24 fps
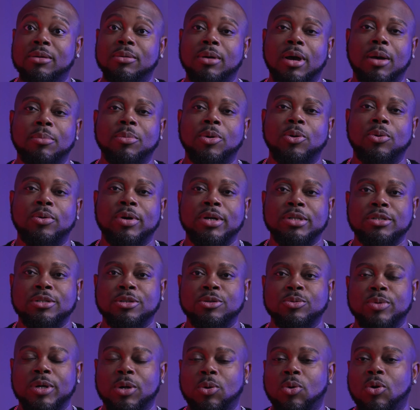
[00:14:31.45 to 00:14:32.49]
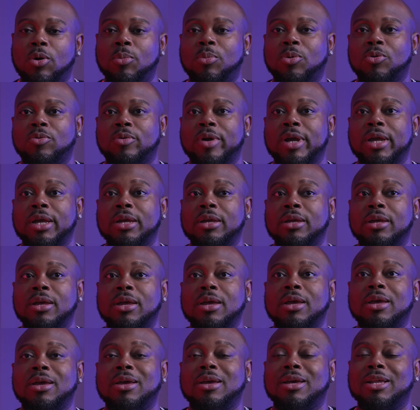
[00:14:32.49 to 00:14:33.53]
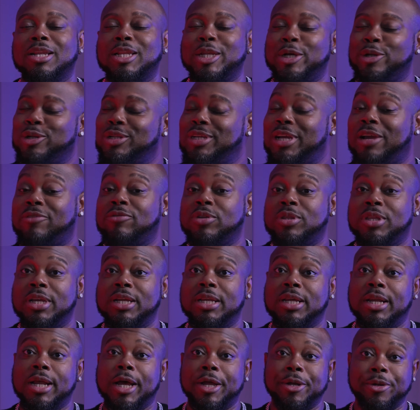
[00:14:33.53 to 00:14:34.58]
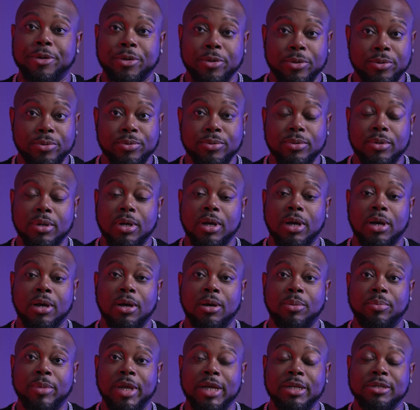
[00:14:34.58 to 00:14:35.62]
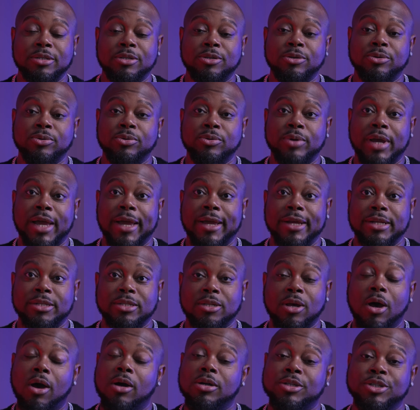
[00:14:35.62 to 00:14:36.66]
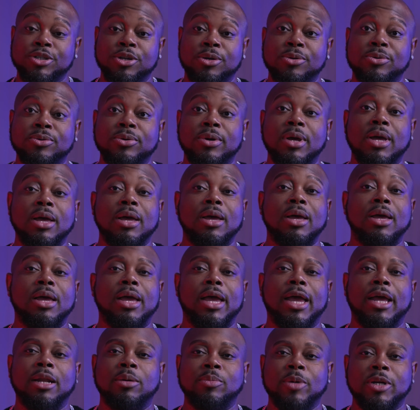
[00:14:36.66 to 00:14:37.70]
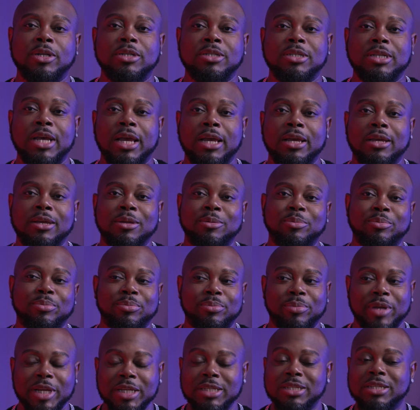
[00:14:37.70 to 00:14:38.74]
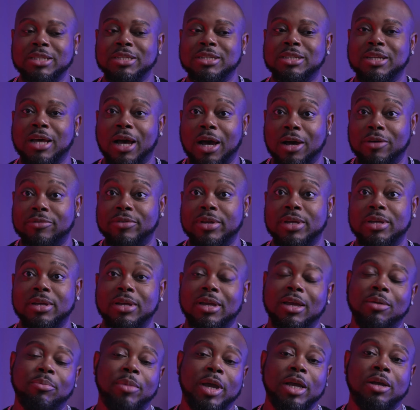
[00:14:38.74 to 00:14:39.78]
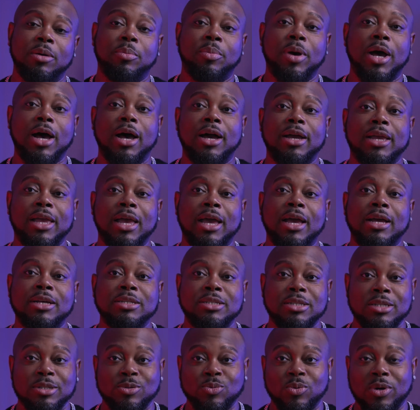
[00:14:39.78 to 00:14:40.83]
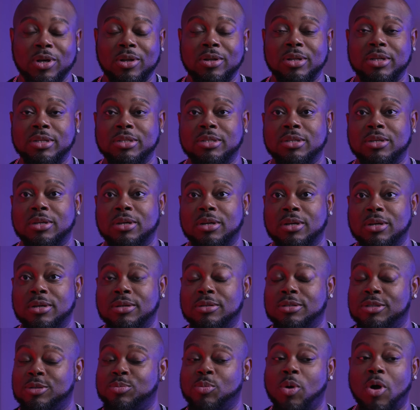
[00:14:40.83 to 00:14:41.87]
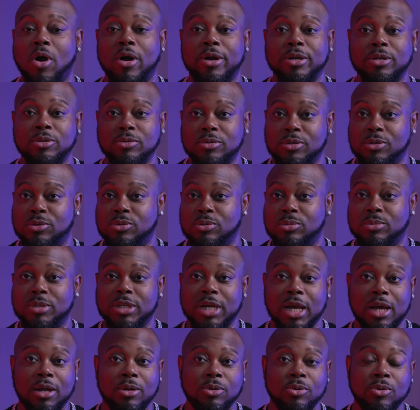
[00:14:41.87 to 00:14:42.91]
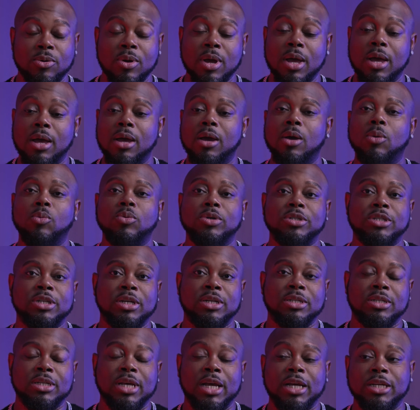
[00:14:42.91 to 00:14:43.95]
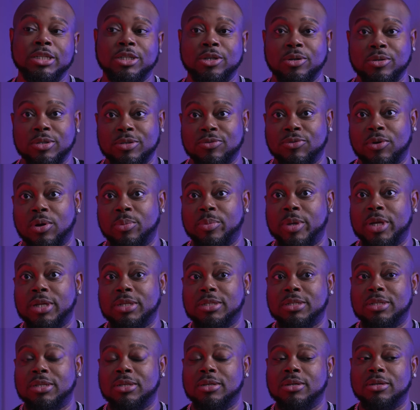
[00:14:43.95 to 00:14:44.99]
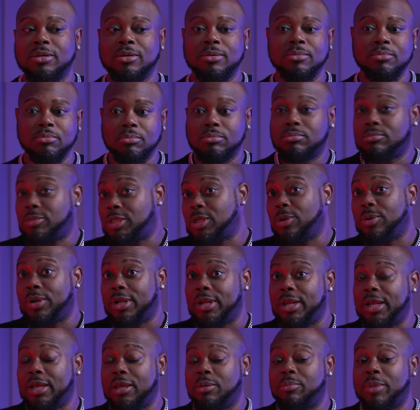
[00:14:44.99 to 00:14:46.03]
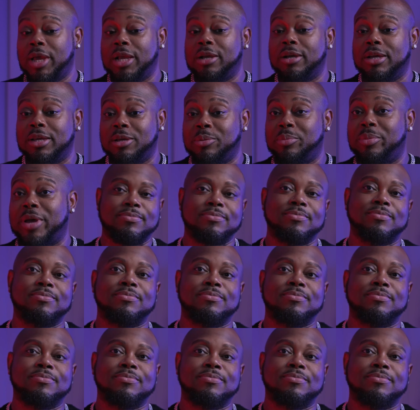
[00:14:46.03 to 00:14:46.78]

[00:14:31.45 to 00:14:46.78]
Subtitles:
I'm going to incorporate literally everything that I do into a talk show, and I'm going to take pieces of it and make a podcast, as well as a small YouTube channel with just excerpts from it, so that it can make an impact.